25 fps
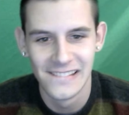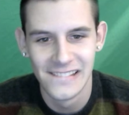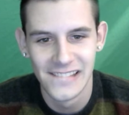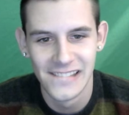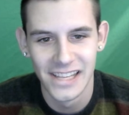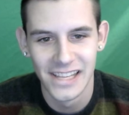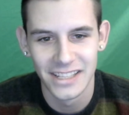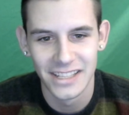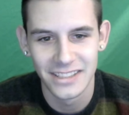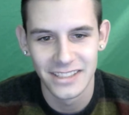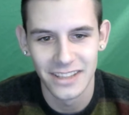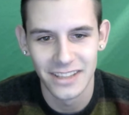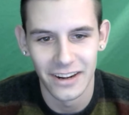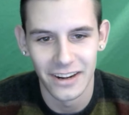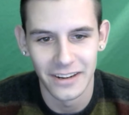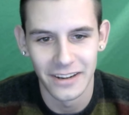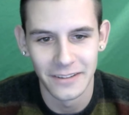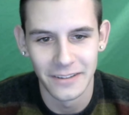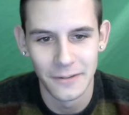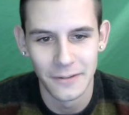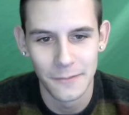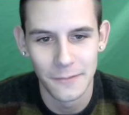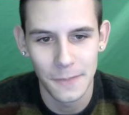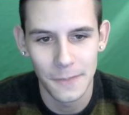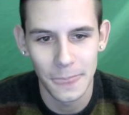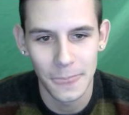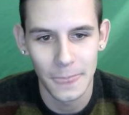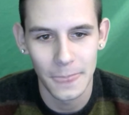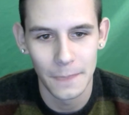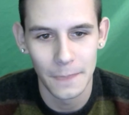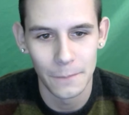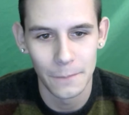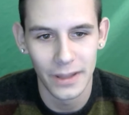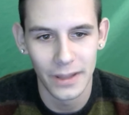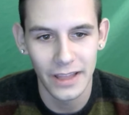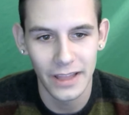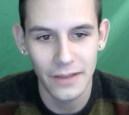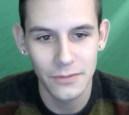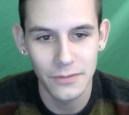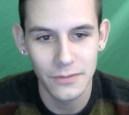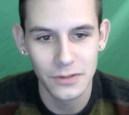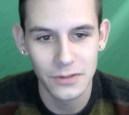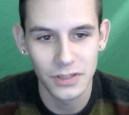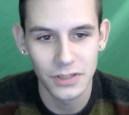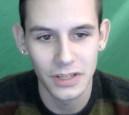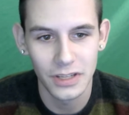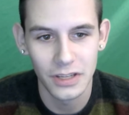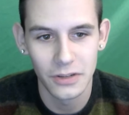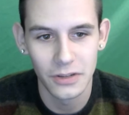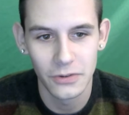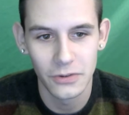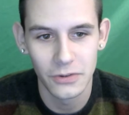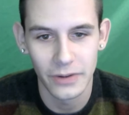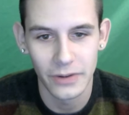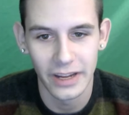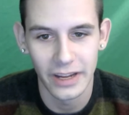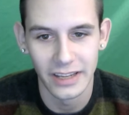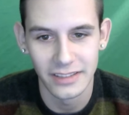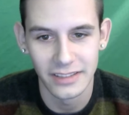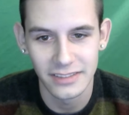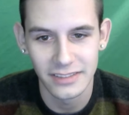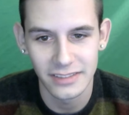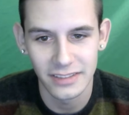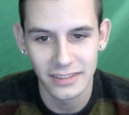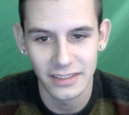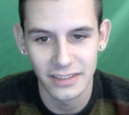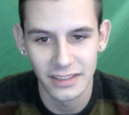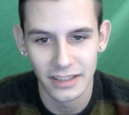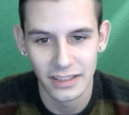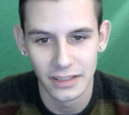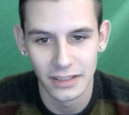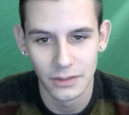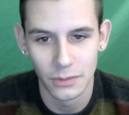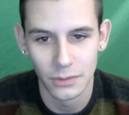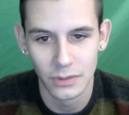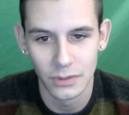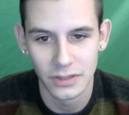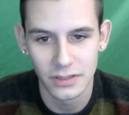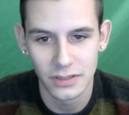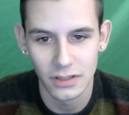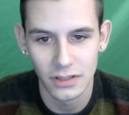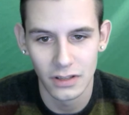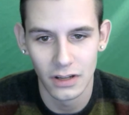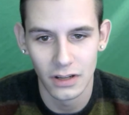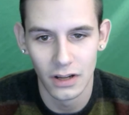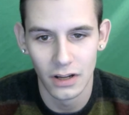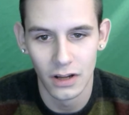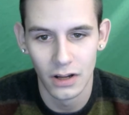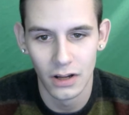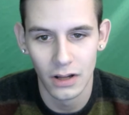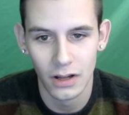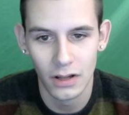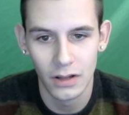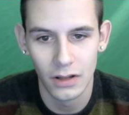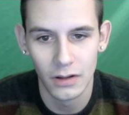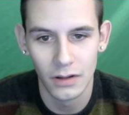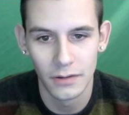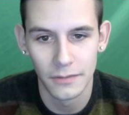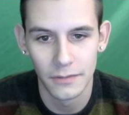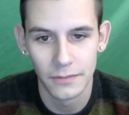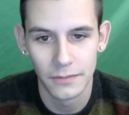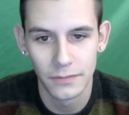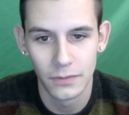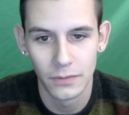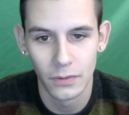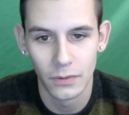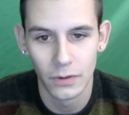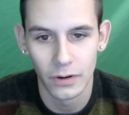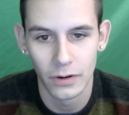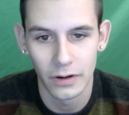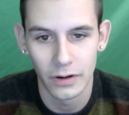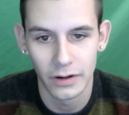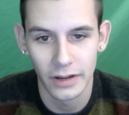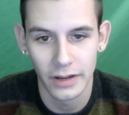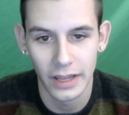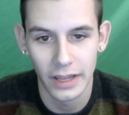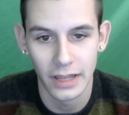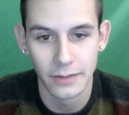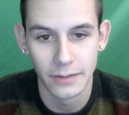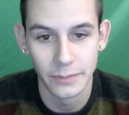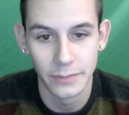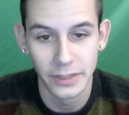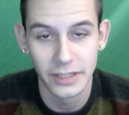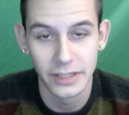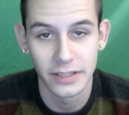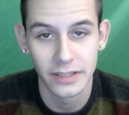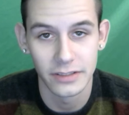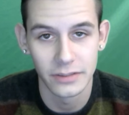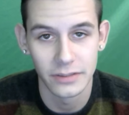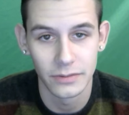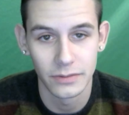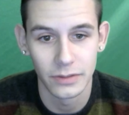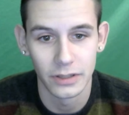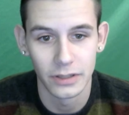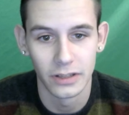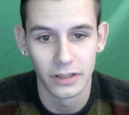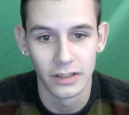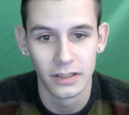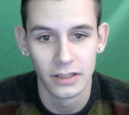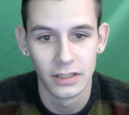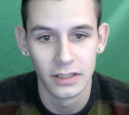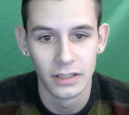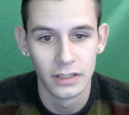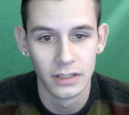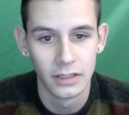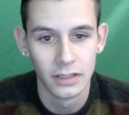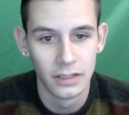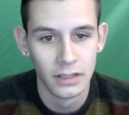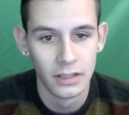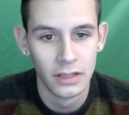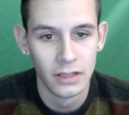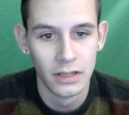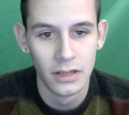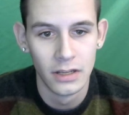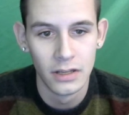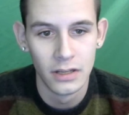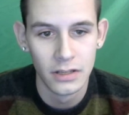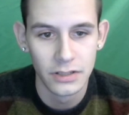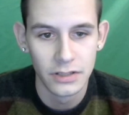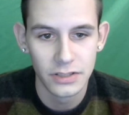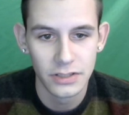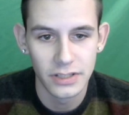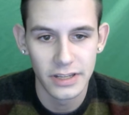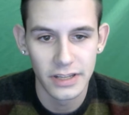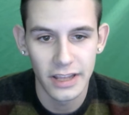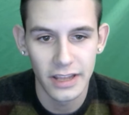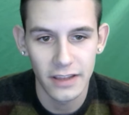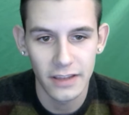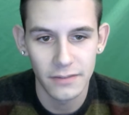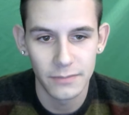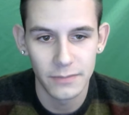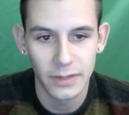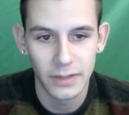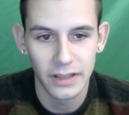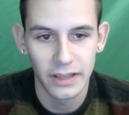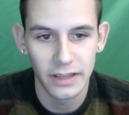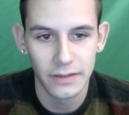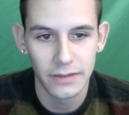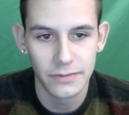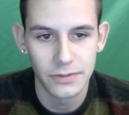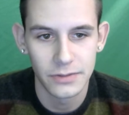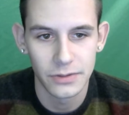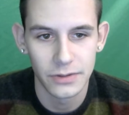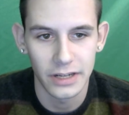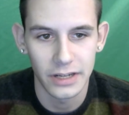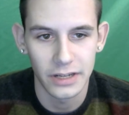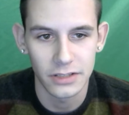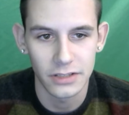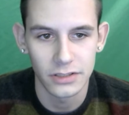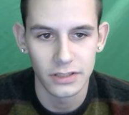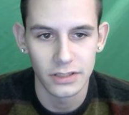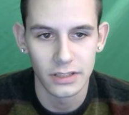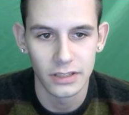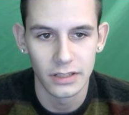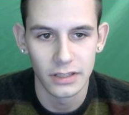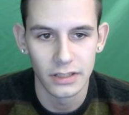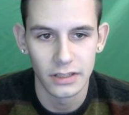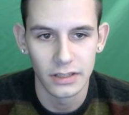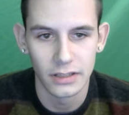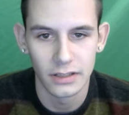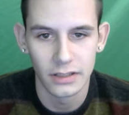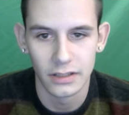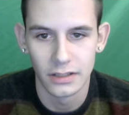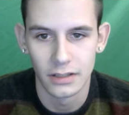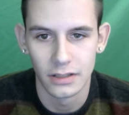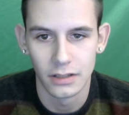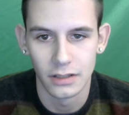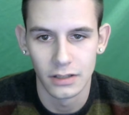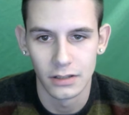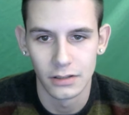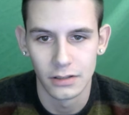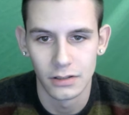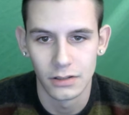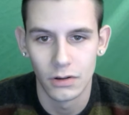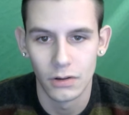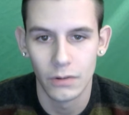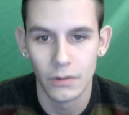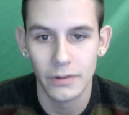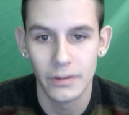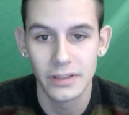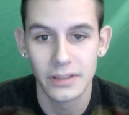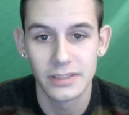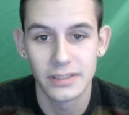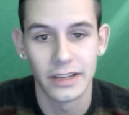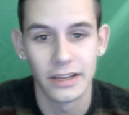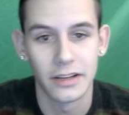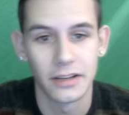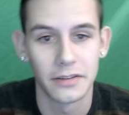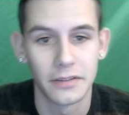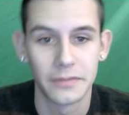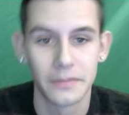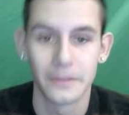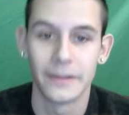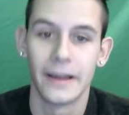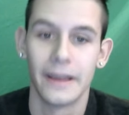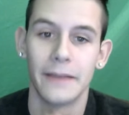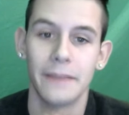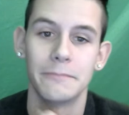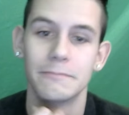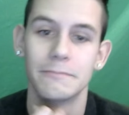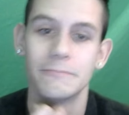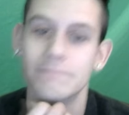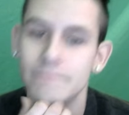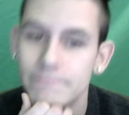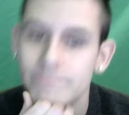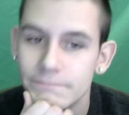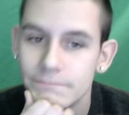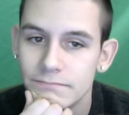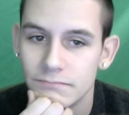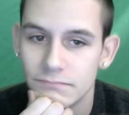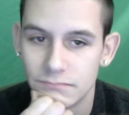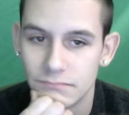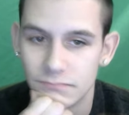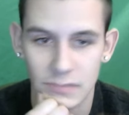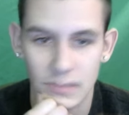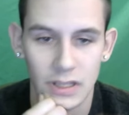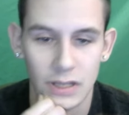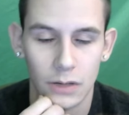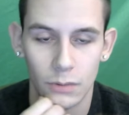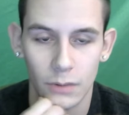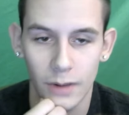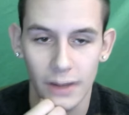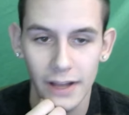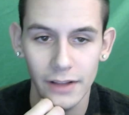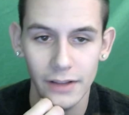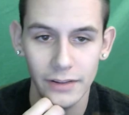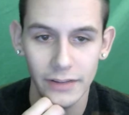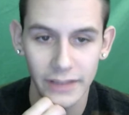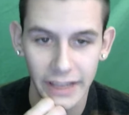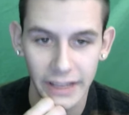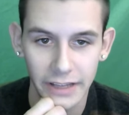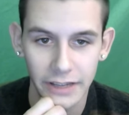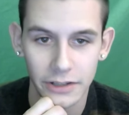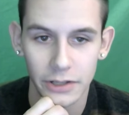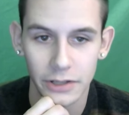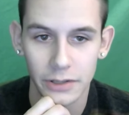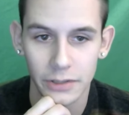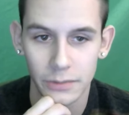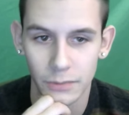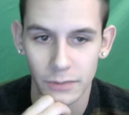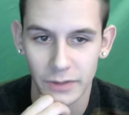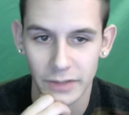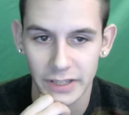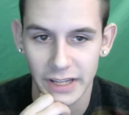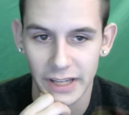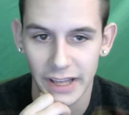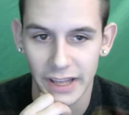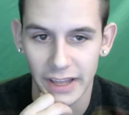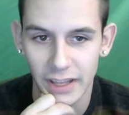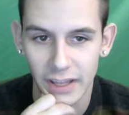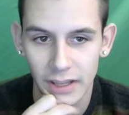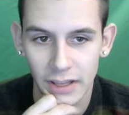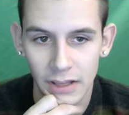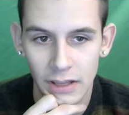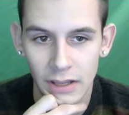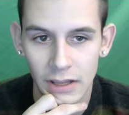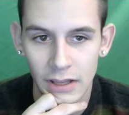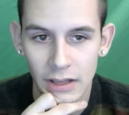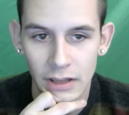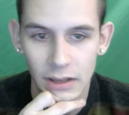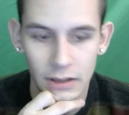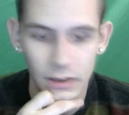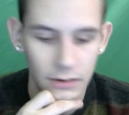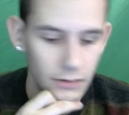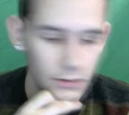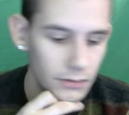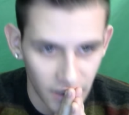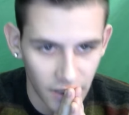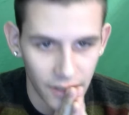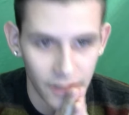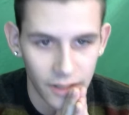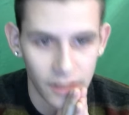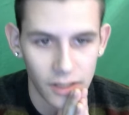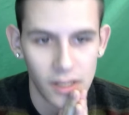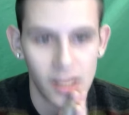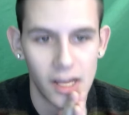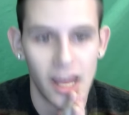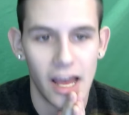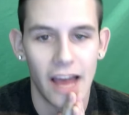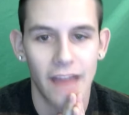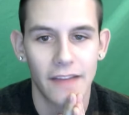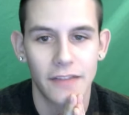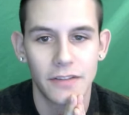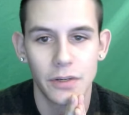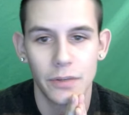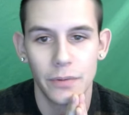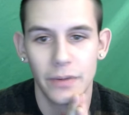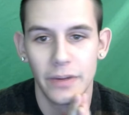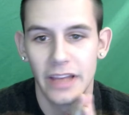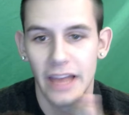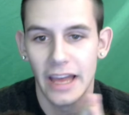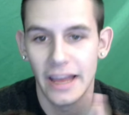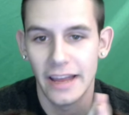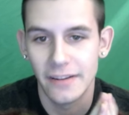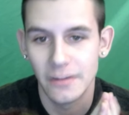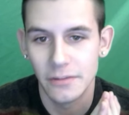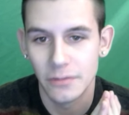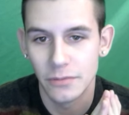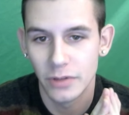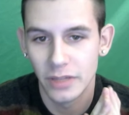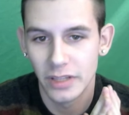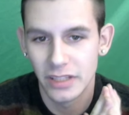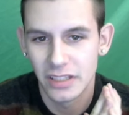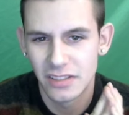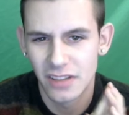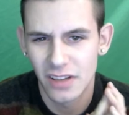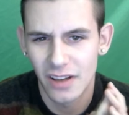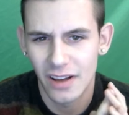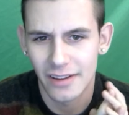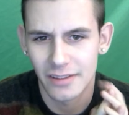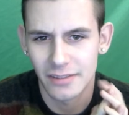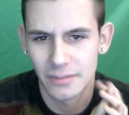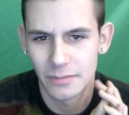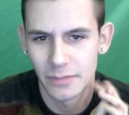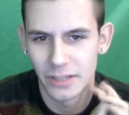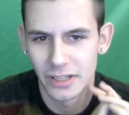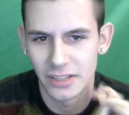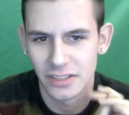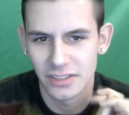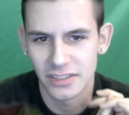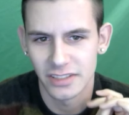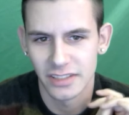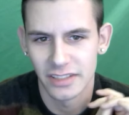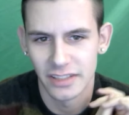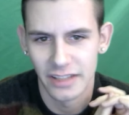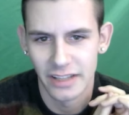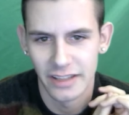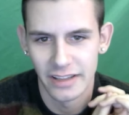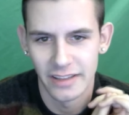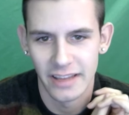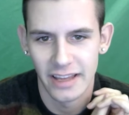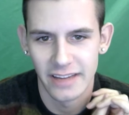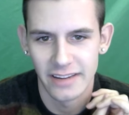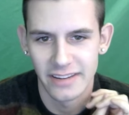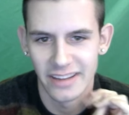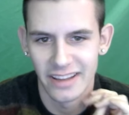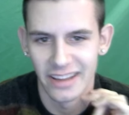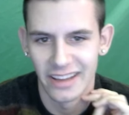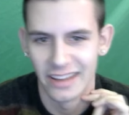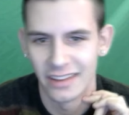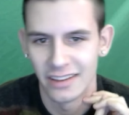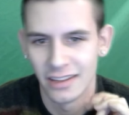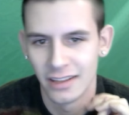it's hard. My life was looking great, and it was all for and because of her. She gave my life direction, and I'll always thank her for that. A while later, one night, after we hadn't really talked much in that day,